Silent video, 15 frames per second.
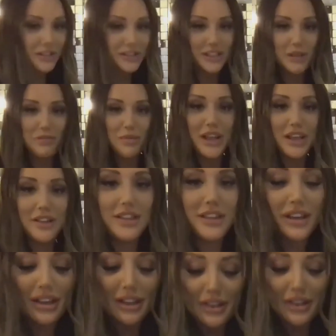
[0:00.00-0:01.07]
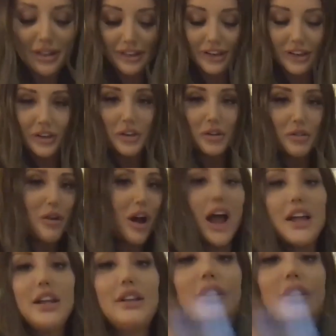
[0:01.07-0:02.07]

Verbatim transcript: see beneath this. Right.